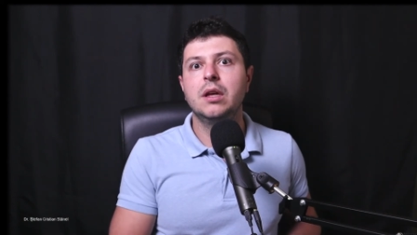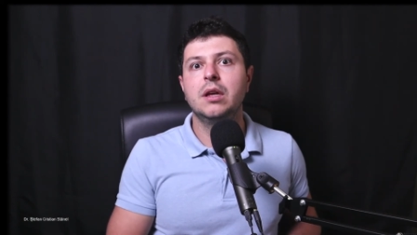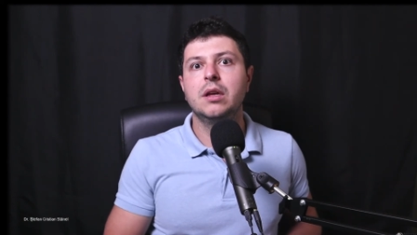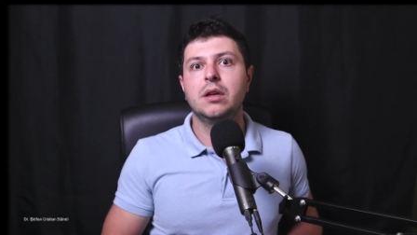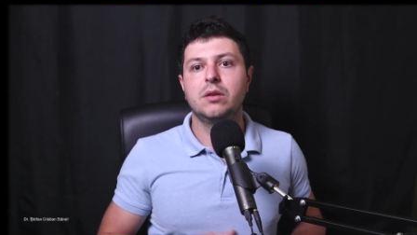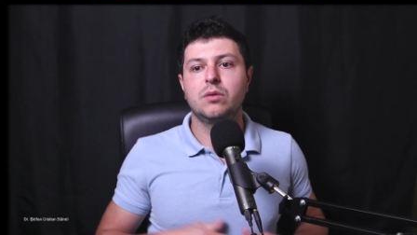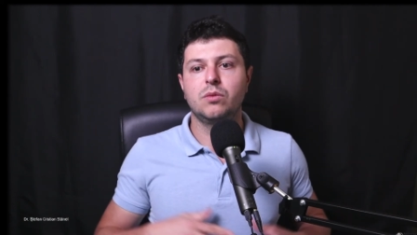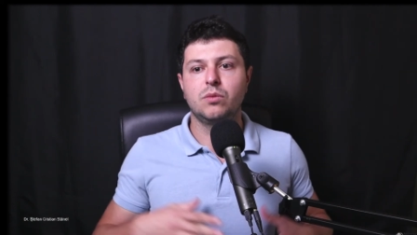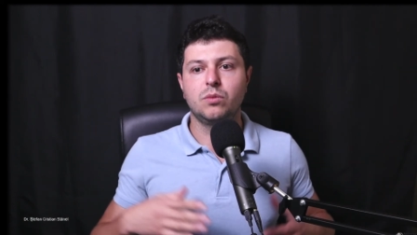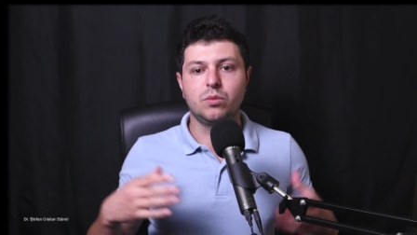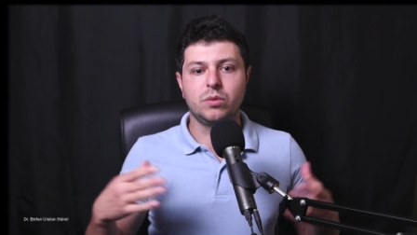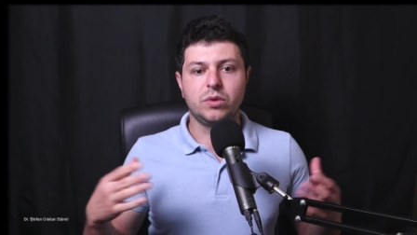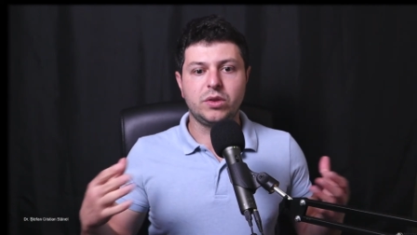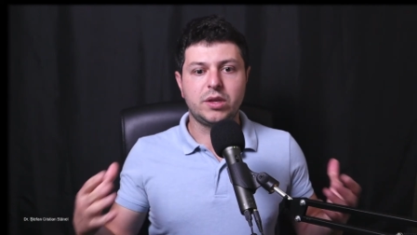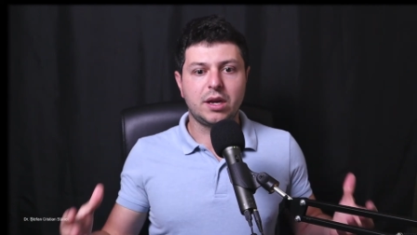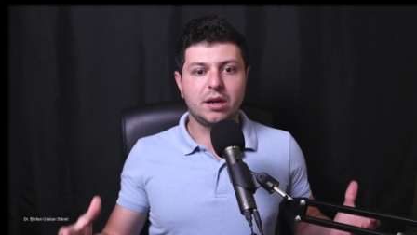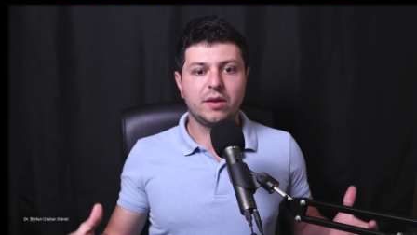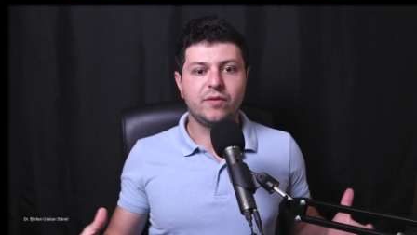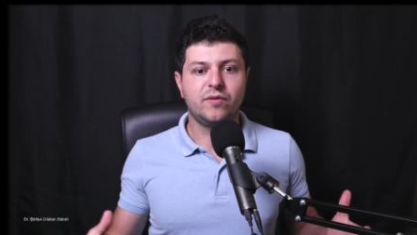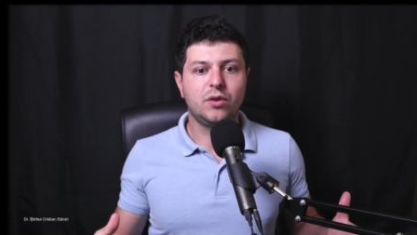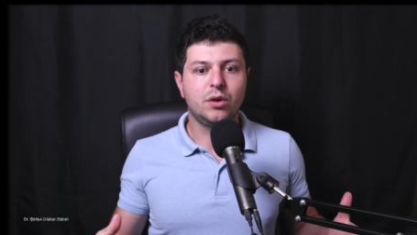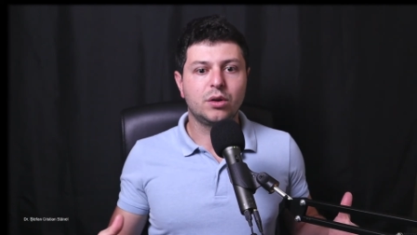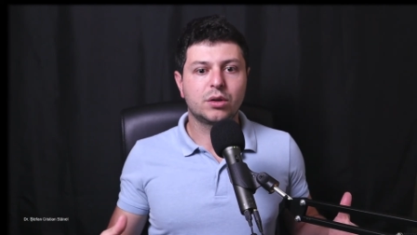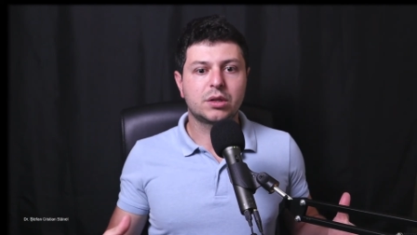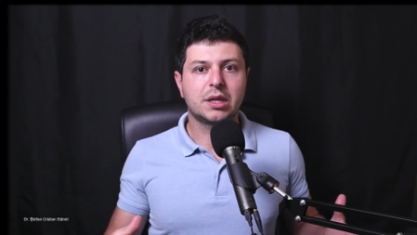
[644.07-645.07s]
They've
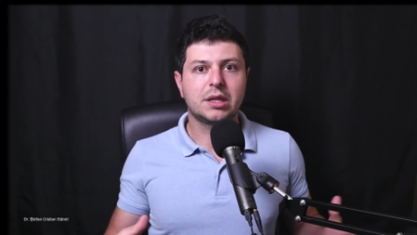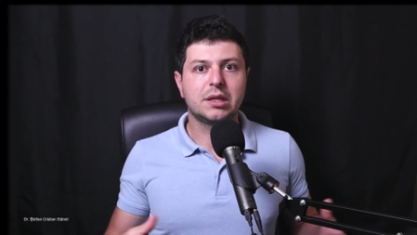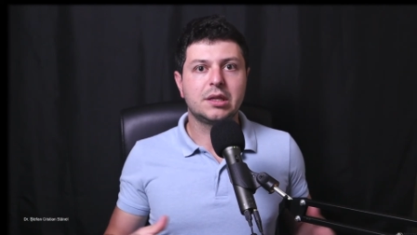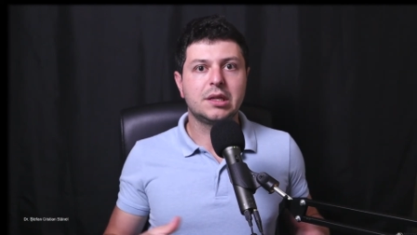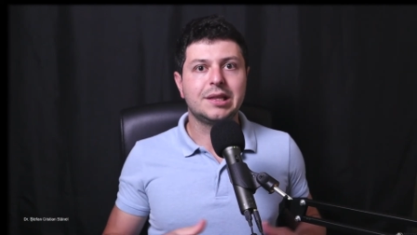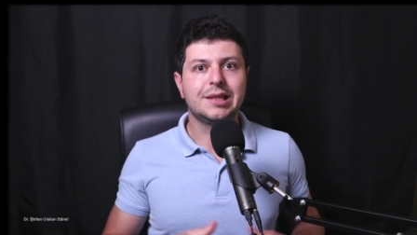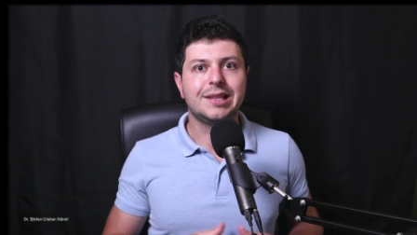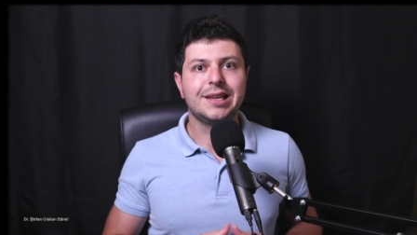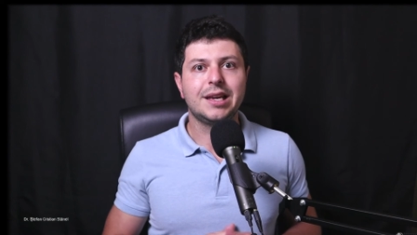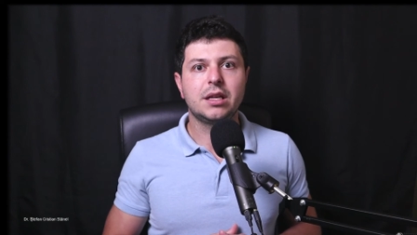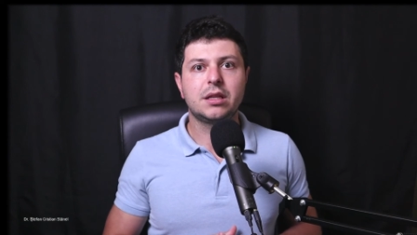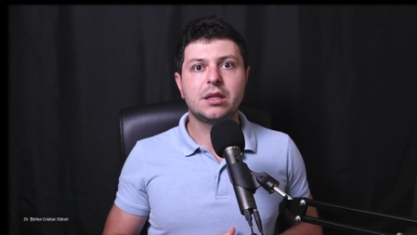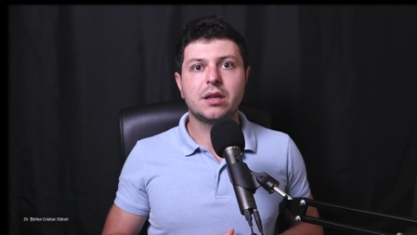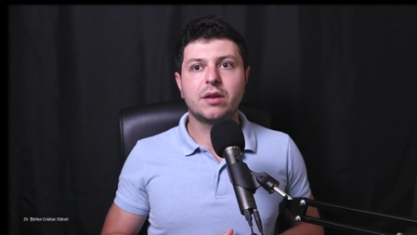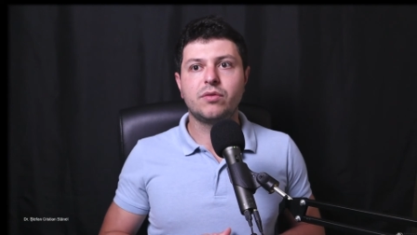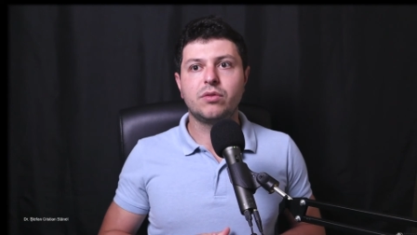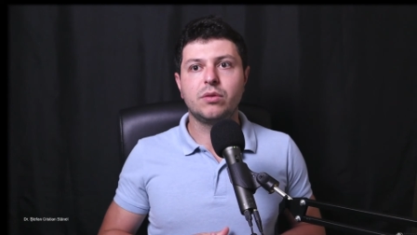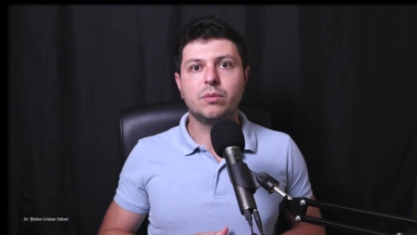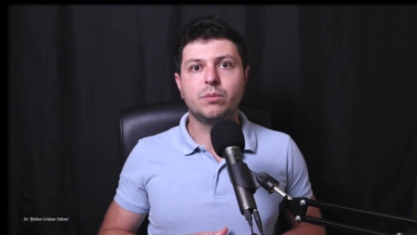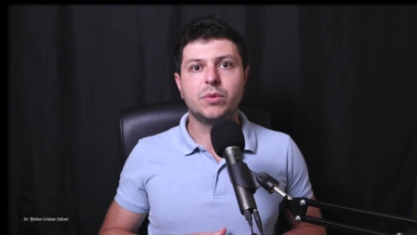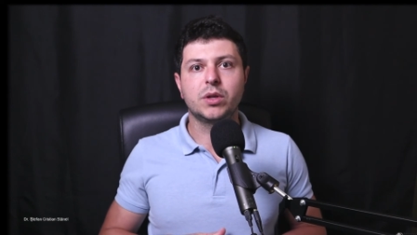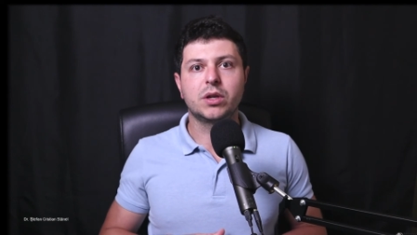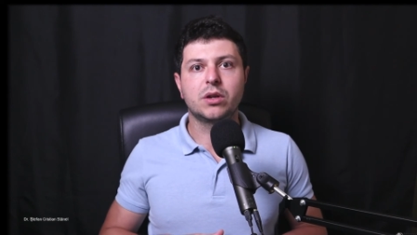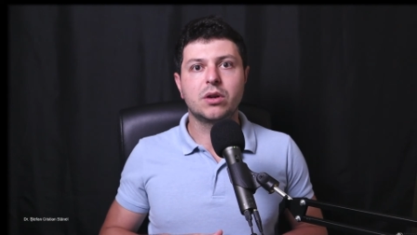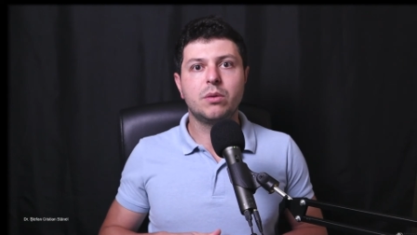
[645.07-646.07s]
looked at the data from the
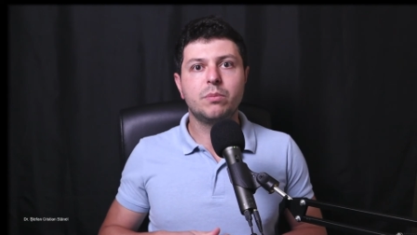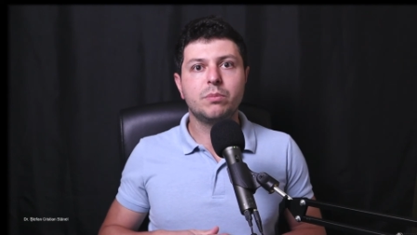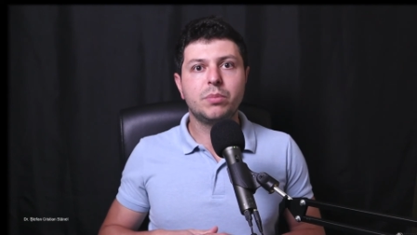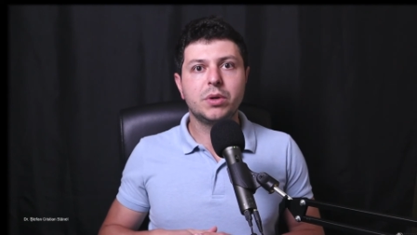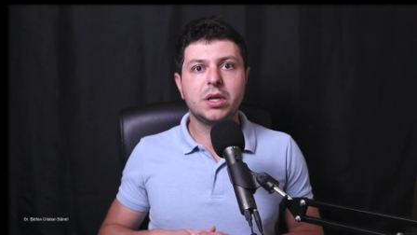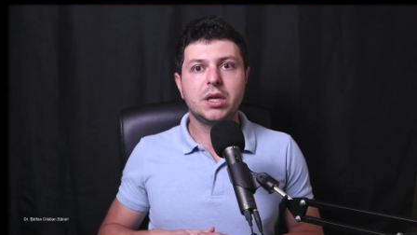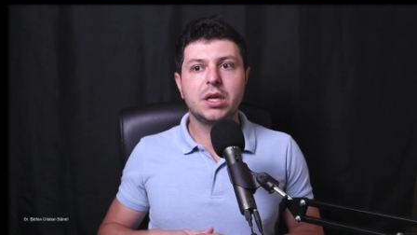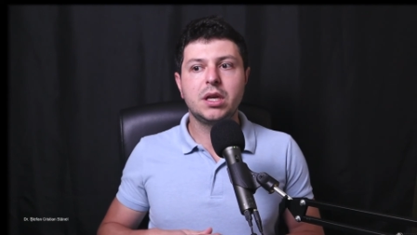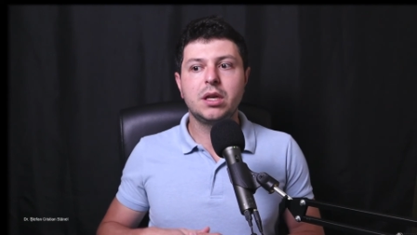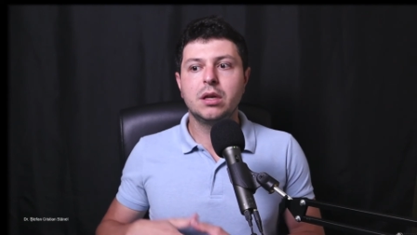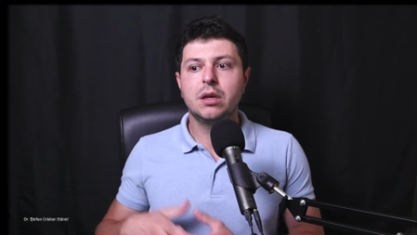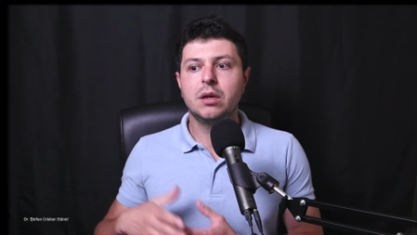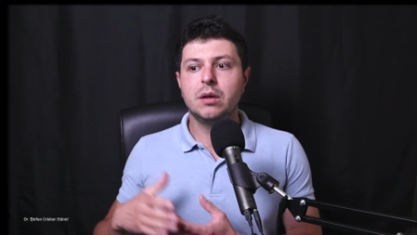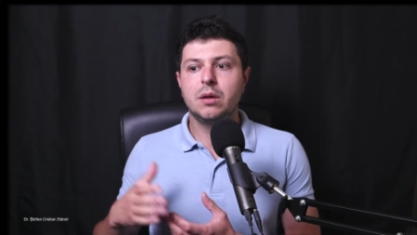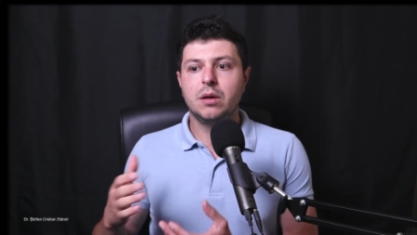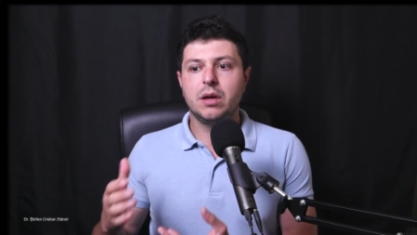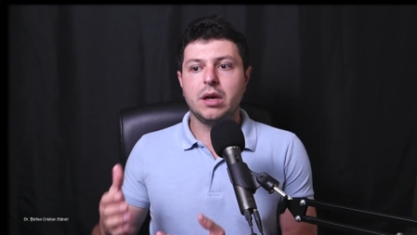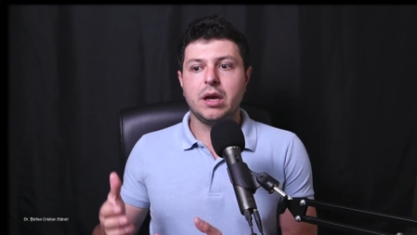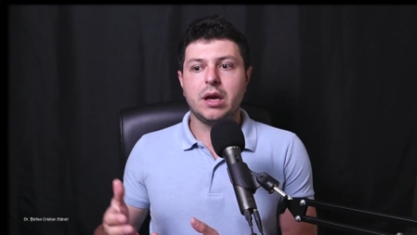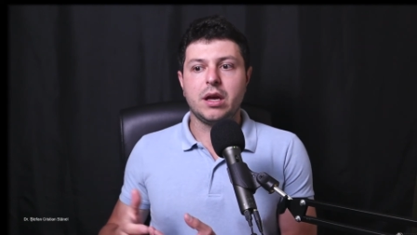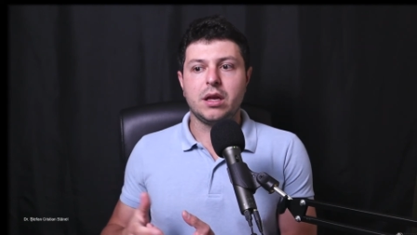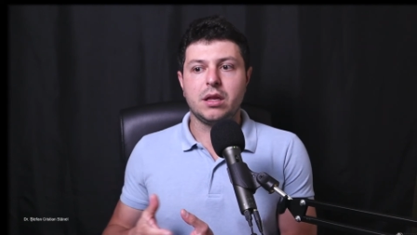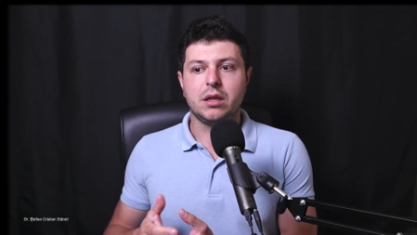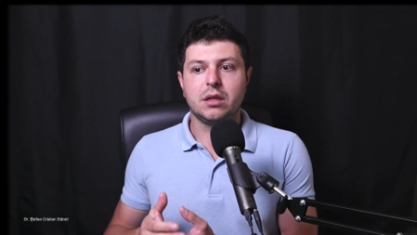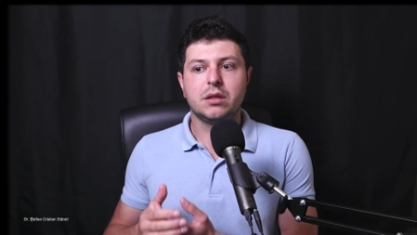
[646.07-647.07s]
company
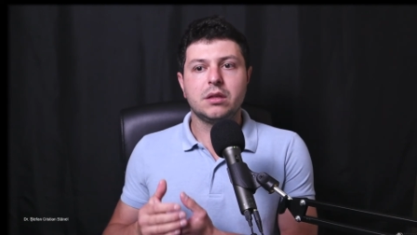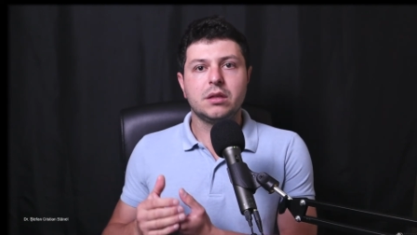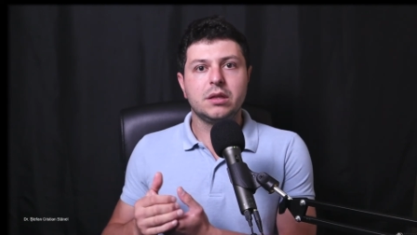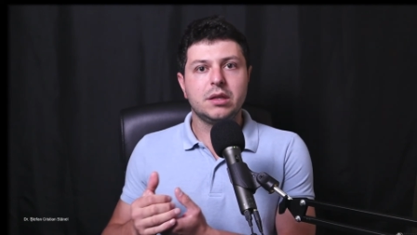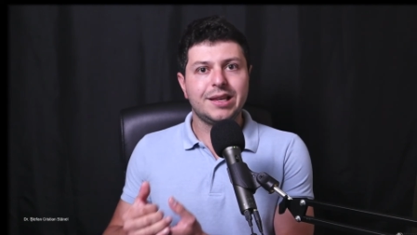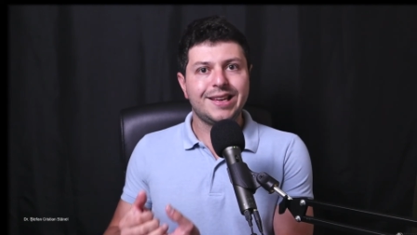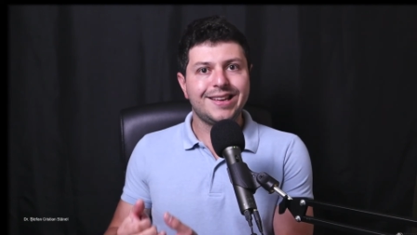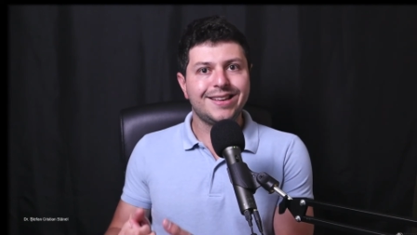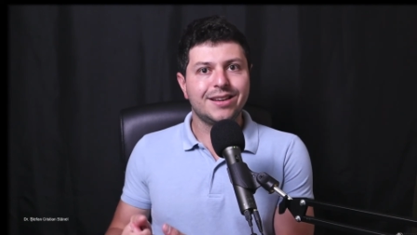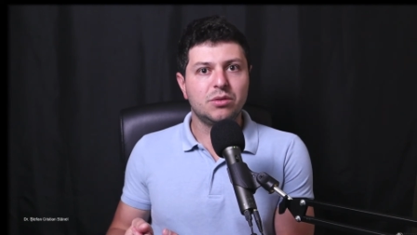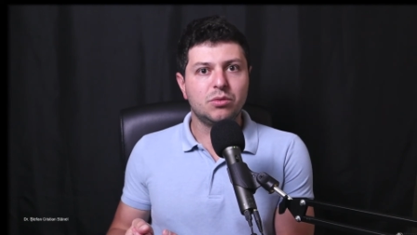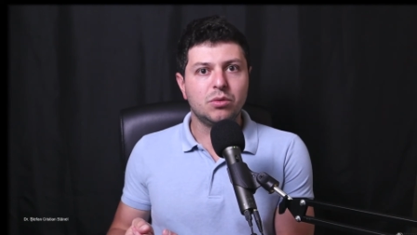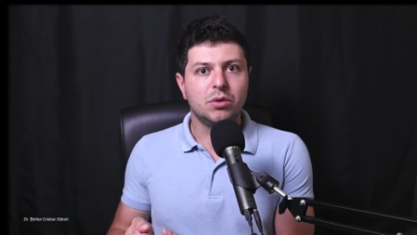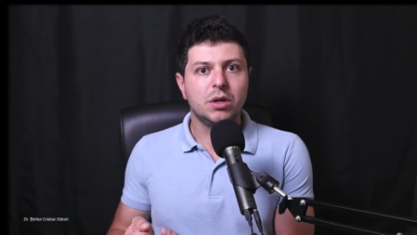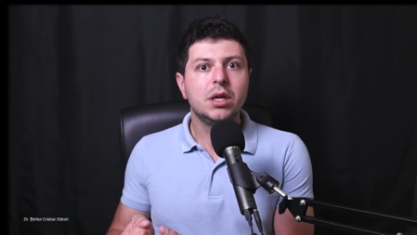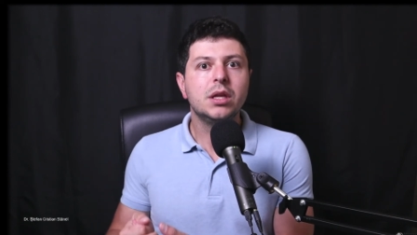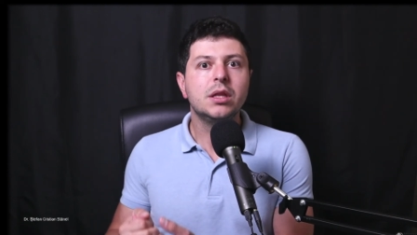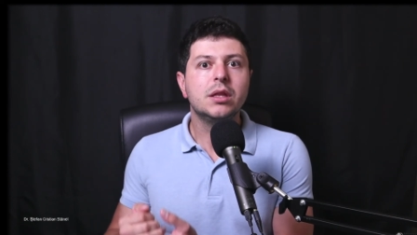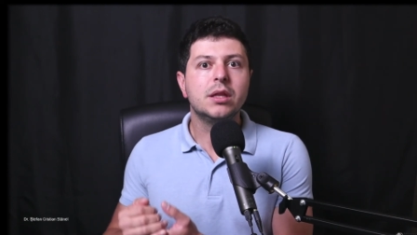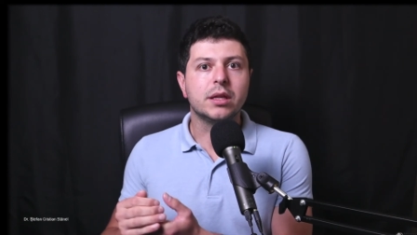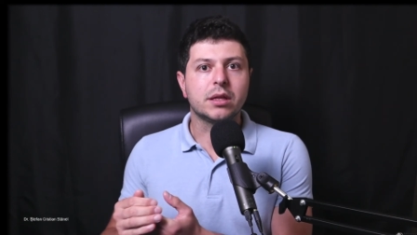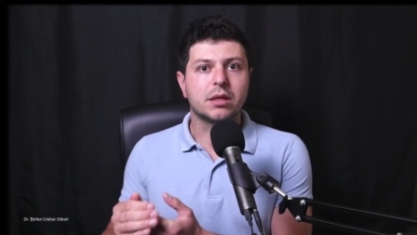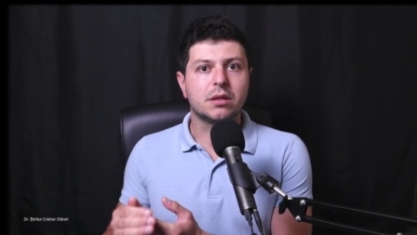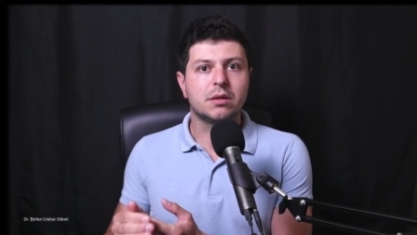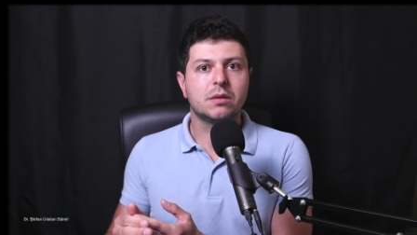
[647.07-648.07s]
and they agree that